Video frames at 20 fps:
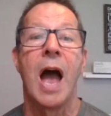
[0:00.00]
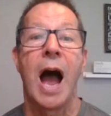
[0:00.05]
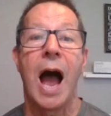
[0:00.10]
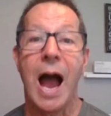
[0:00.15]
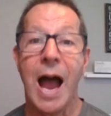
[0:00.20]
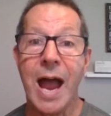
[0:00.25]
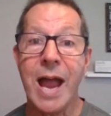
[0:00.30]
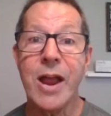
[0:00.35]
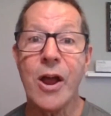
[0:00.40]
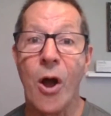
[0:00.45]

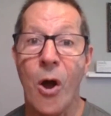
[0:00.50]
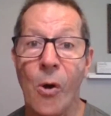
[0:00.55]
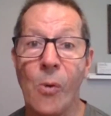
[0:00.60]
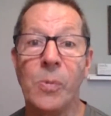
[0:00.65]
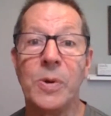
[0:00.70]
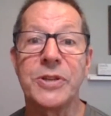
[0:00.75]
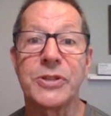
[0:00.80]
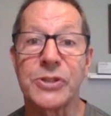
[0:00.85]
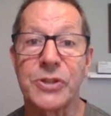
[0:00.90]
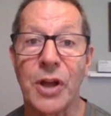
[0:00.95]
I
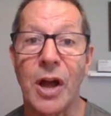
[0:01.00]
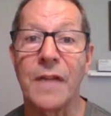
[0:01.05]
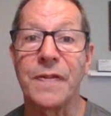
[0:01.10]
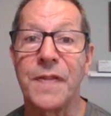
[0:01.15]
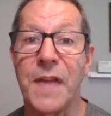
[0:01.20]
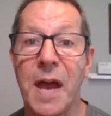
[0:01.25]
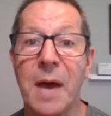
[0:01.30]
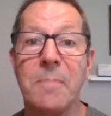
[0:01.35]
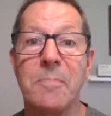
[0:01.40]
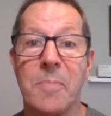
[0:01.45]
always thought
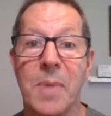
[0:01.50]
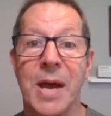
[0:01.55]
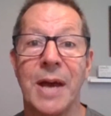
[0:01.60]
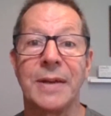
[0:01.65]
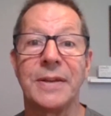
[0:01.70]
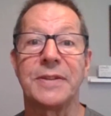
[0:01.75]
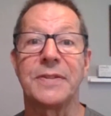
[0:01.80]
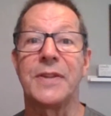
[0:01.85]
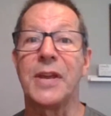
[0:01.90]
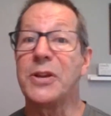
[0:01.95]
that
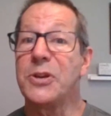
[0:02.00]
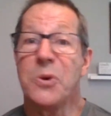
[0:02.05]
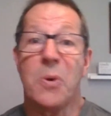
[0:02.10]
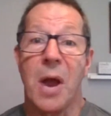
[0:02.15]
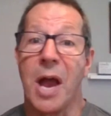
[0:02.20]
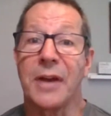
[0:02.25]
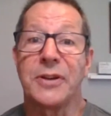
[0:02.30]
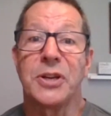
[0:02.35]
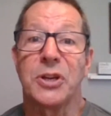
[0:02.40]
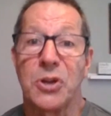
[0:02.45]
meant that you
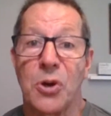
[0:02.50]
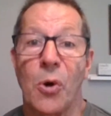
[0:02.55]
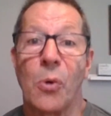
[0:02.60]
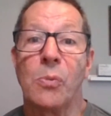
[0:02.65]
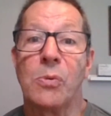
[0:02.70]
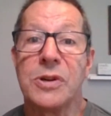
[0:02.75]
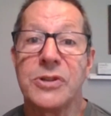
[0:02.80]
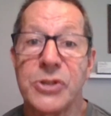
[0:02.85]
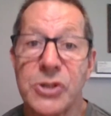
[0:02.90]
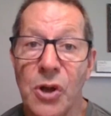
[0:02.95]
had to go
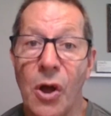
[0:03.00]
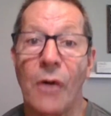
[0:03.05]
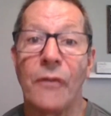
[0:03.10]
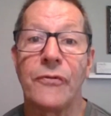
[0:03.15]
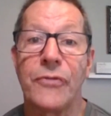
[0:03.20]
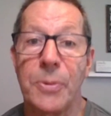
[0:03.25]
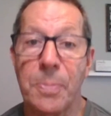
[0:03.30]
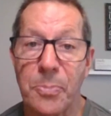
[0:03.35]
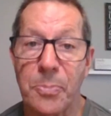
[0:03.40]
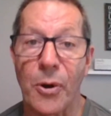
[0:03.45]

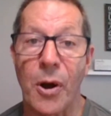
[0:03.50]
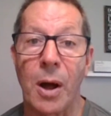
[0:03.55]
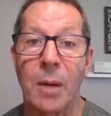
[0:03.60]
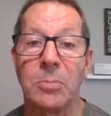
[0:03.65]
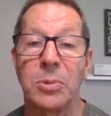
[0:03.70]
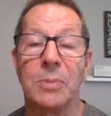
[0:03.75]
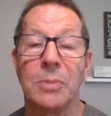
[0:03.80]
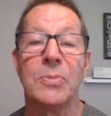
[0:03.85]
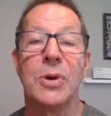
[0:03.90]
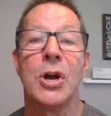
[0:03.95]
resolve the
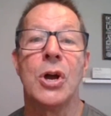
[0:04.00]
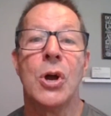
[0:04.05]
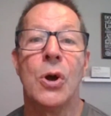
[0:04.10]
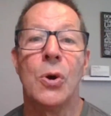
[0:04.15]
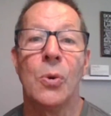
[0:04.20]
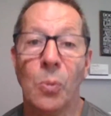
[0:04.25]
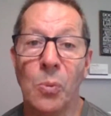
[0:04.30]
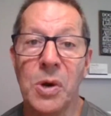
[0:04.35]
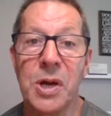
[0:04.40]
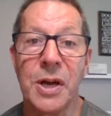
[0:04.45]
problem
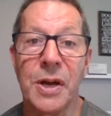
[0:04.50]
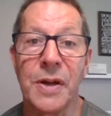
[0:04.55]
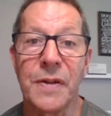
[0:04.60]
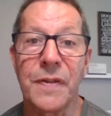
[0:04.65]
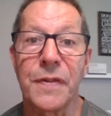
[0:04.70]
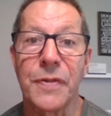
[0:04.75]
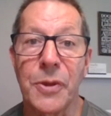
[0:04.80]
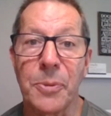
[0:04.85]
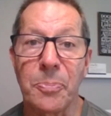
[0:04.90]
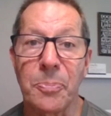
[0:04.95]

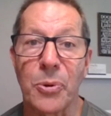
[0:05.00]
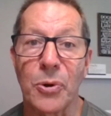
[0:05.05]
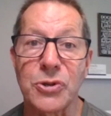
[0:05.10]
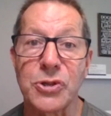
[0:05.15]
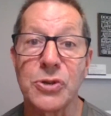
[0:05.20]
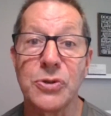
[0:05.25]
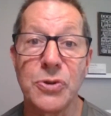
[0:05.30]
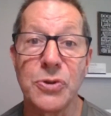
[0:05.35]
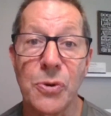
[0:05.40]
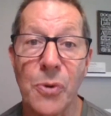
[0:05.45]
with the
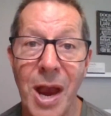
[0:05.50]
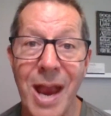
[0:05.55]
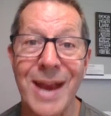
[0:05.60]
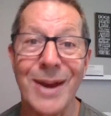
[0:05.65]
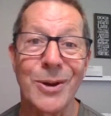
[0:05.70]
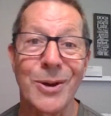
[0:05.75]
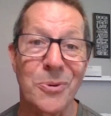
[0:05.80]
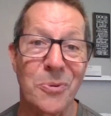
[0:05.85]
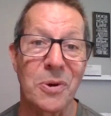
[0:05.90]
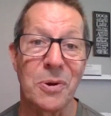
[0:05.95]
person you're
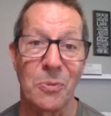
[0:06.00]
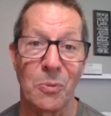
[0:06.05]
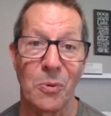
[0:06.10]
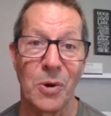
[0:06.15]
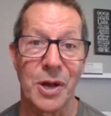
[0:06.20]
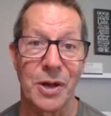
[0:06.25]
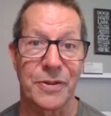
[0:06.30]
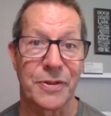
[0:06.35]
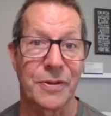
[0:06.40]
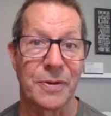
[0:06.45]
angry
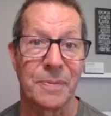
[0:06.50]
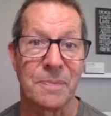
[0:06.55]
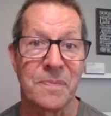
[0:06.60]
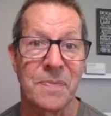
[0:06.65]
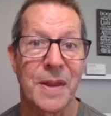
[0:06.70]
with.